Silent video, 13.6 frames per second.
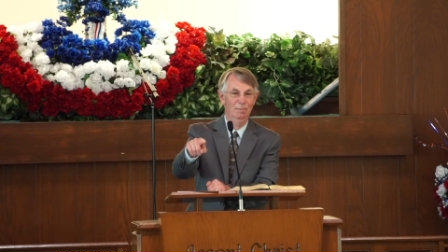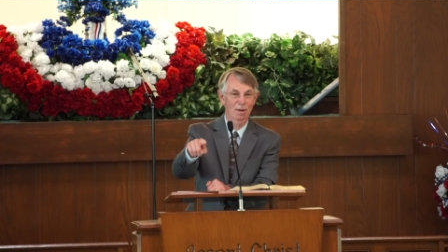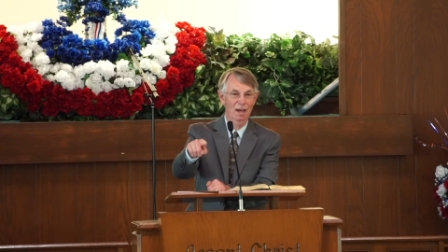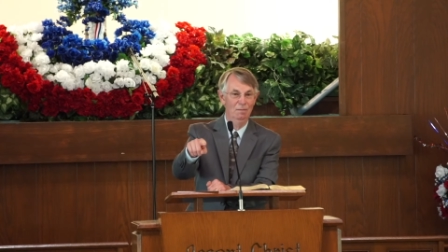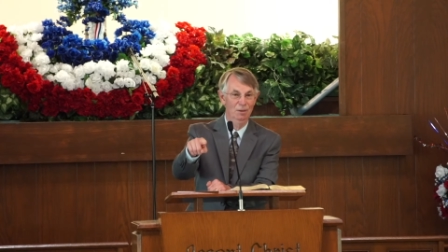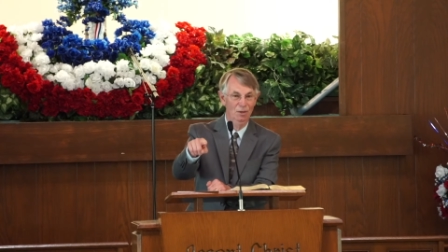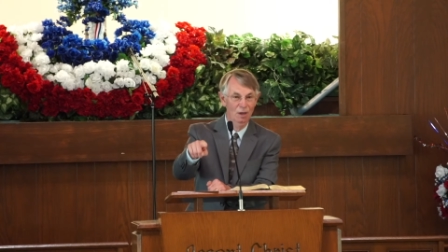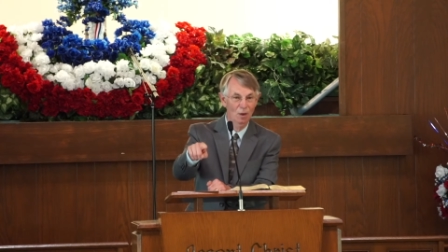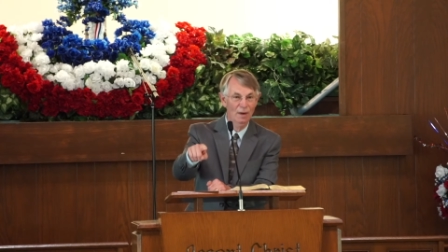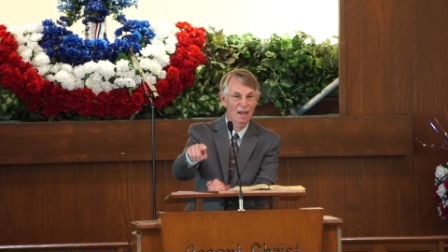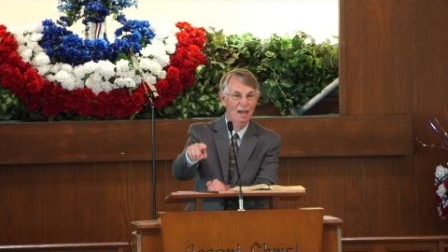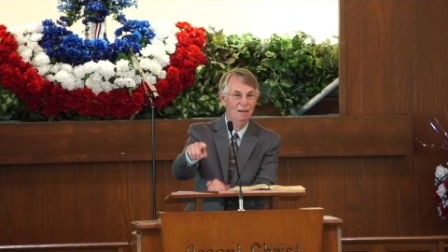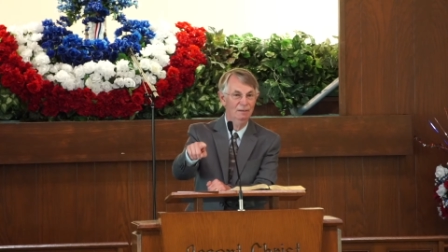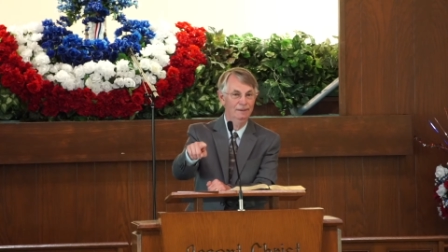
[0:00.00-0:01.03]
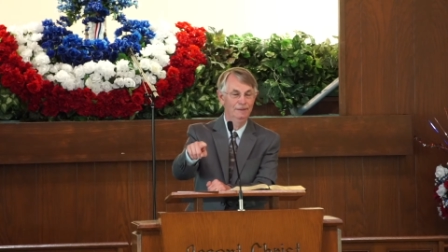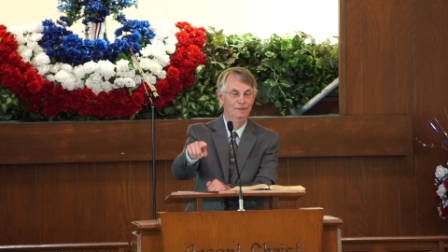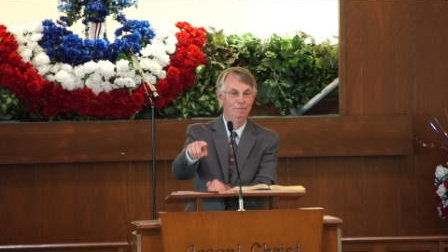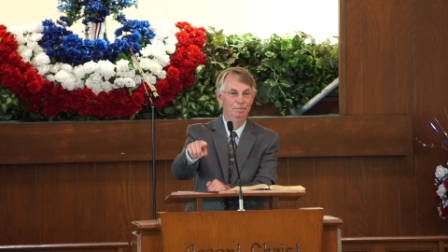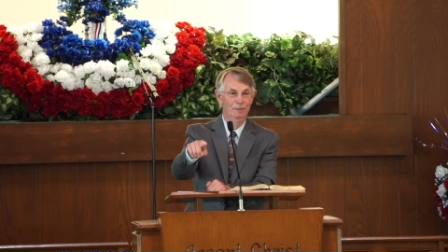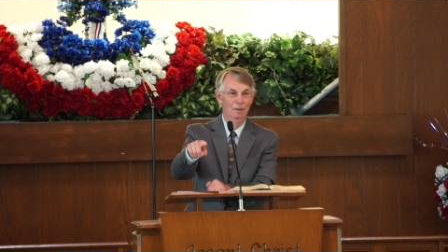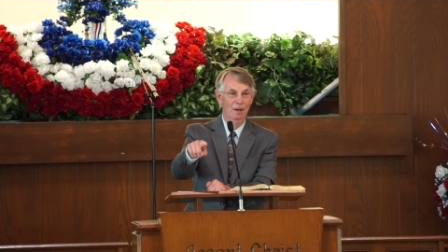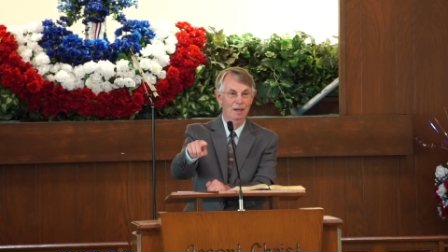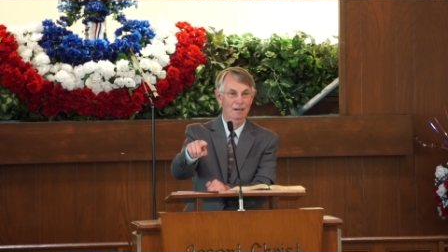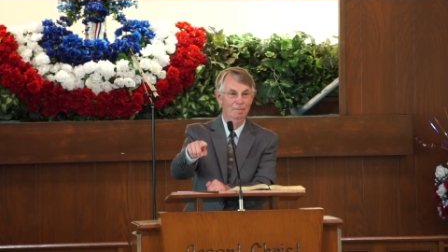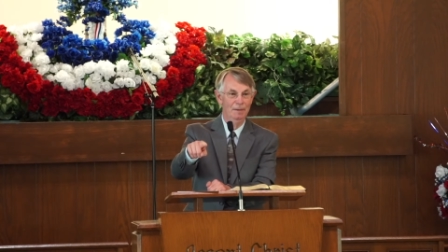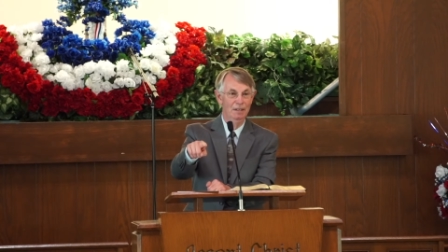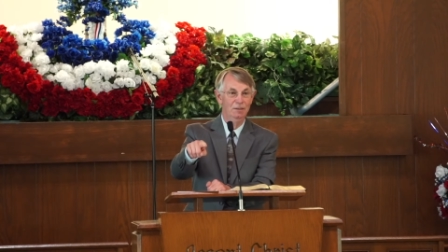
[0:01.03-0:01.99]
bottom or slow down.
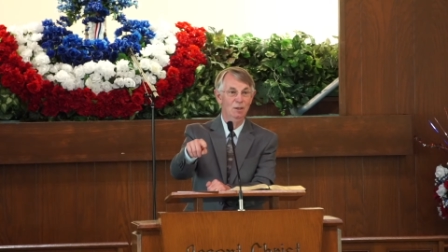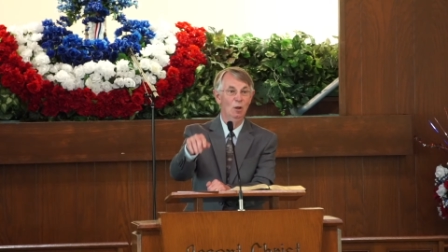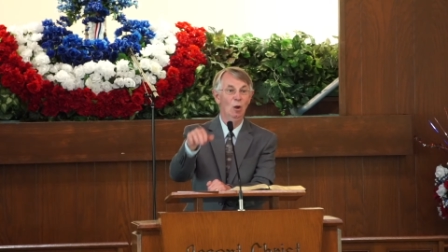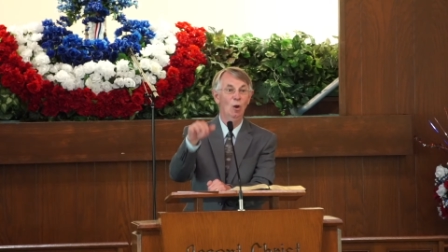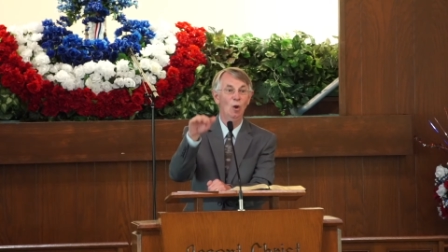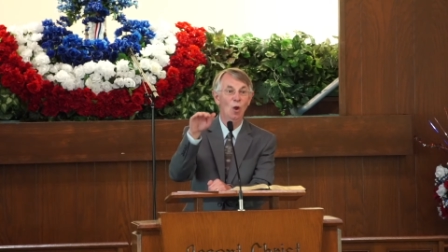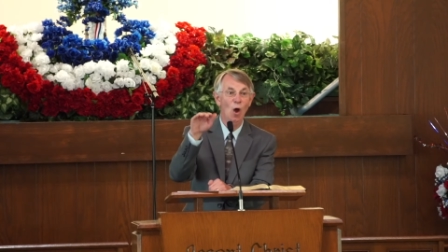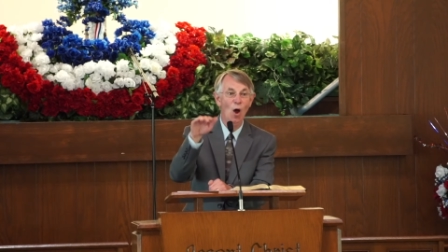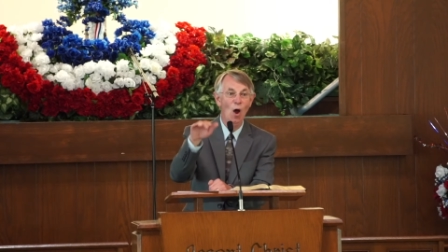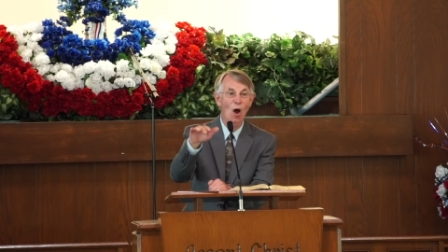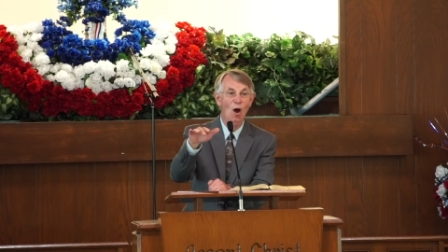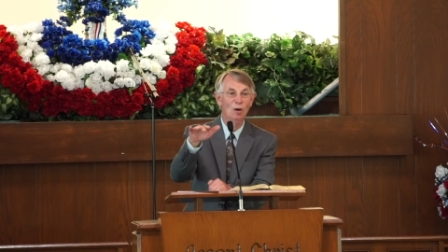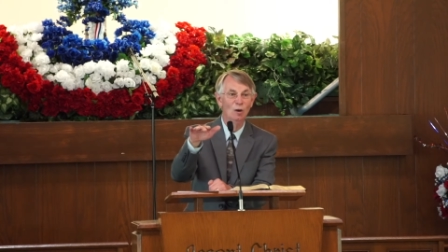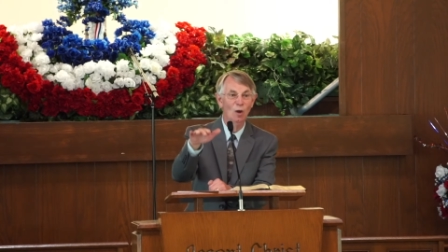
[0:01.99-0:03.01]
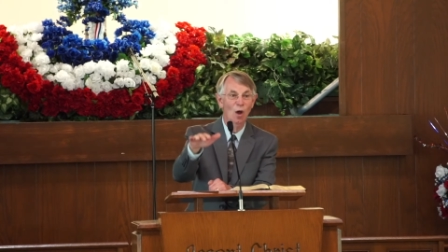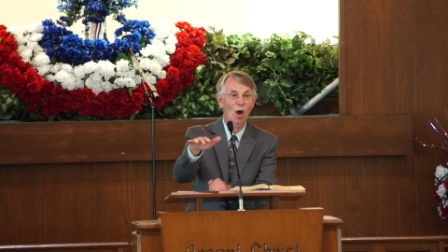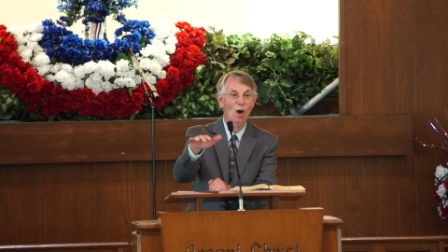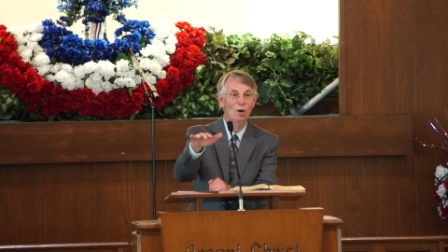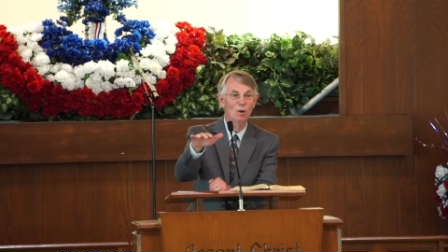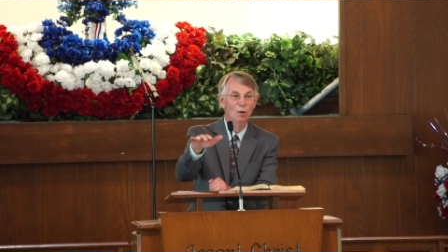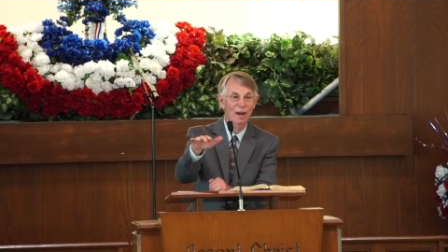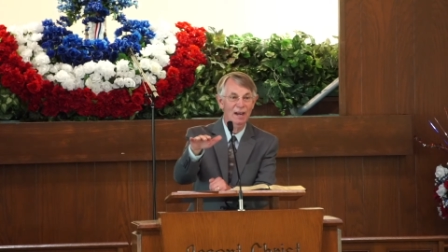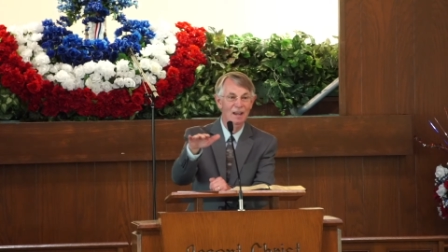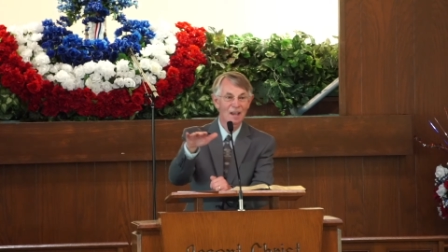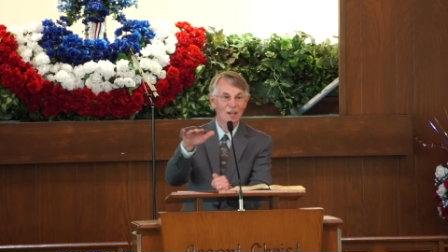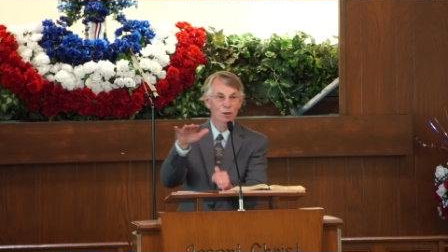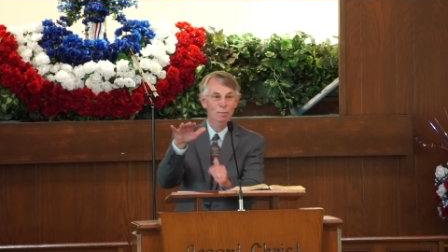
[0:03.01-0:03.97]
Right? This is a long, long grade.